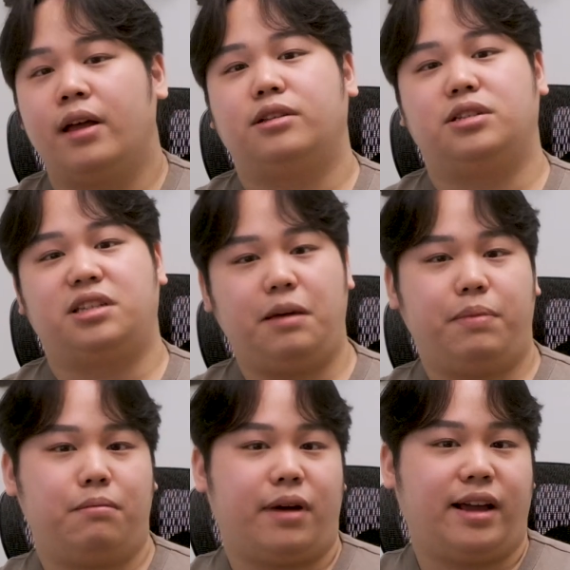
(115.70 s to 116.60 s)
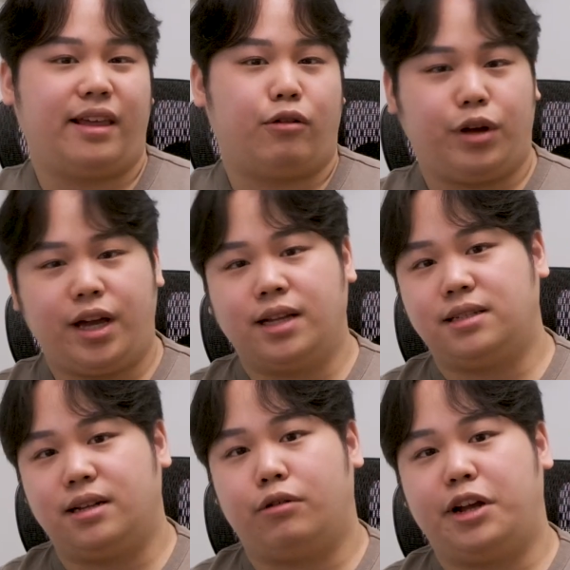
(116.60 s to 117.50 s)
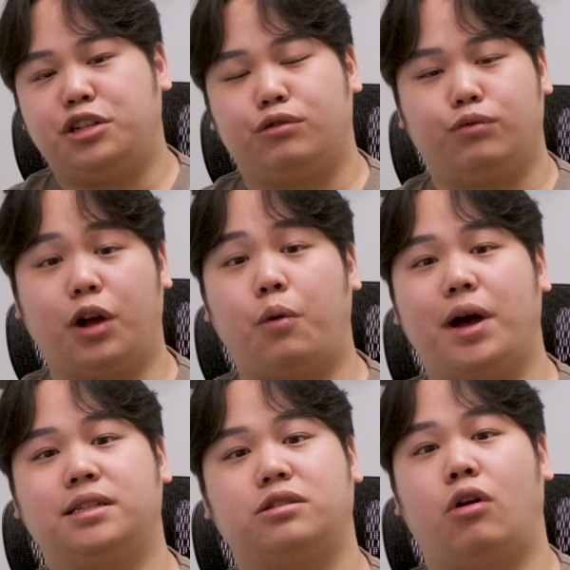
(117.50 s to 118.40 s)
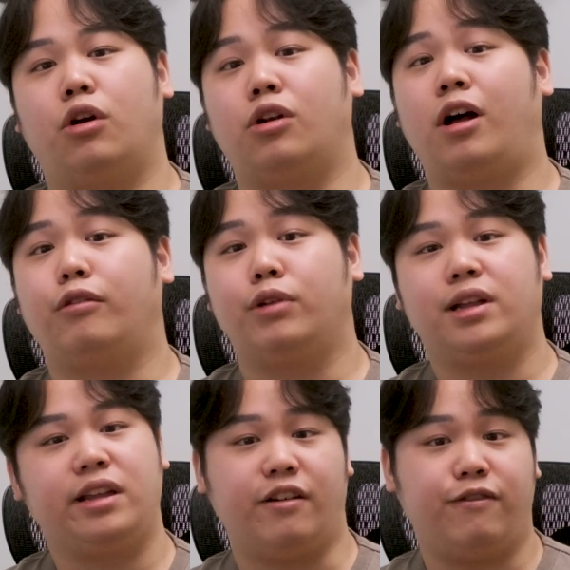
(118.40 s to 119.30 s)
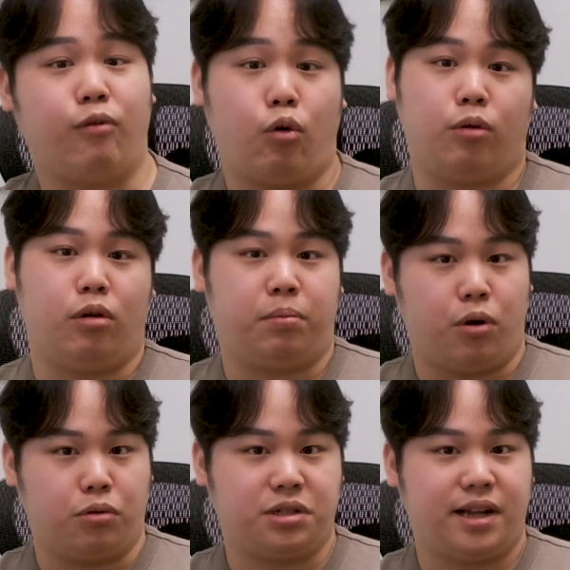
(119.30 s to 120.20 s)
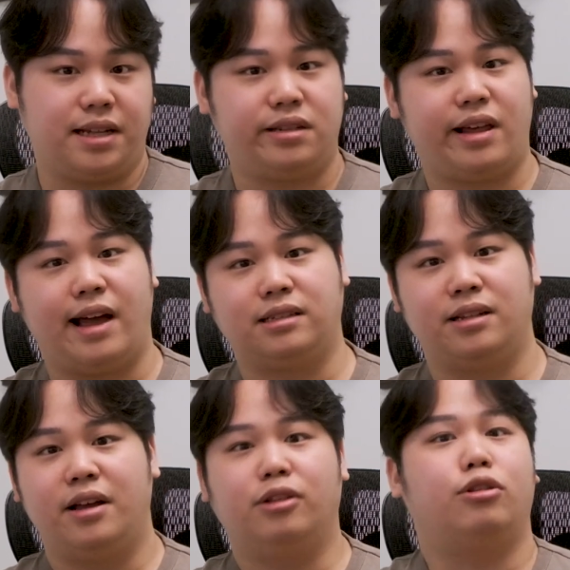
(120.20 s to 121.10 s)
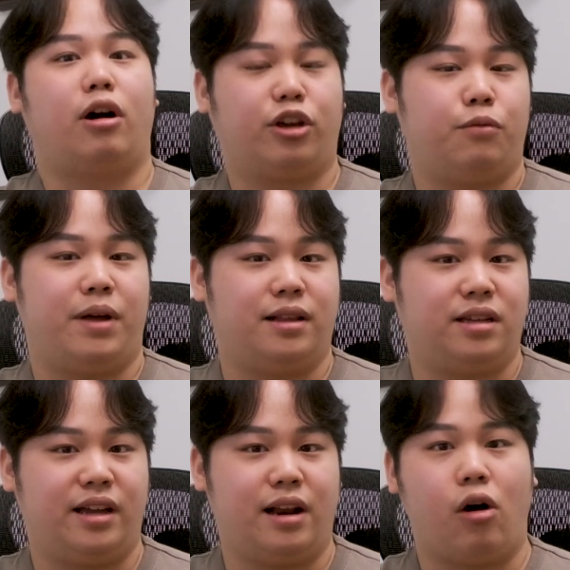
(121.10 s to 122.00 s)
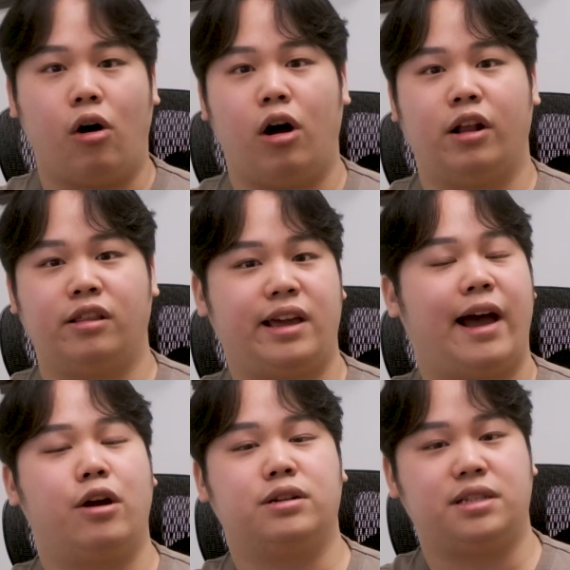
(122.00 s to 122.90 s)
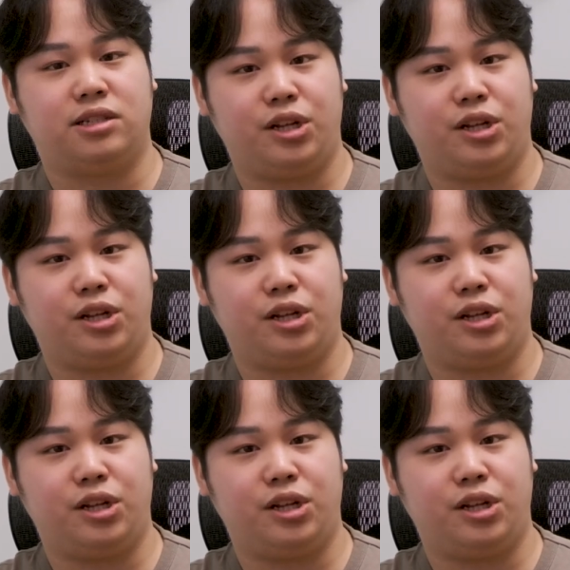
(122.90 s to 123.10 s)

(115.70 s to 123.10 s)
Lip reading: Just keep in mind that reconsideration requests are not really a formal process that's documented on the IRCC